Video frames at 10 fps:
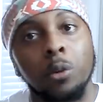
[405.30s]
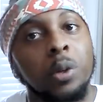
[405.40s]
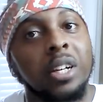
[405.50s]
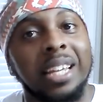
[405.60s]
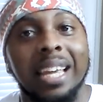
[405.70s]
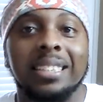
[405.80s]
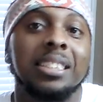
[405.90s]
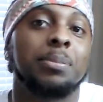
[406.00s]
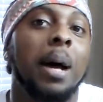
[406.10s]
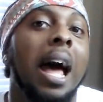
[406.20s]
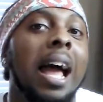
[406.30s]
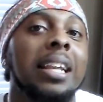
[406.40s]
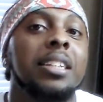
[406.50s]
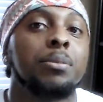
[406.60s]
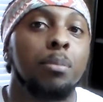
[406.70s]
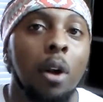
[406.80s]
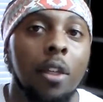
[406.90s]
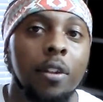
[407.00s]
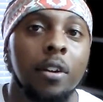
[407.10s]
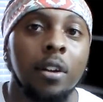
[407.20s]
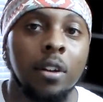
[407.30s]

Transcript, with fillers: career catches behind his brother.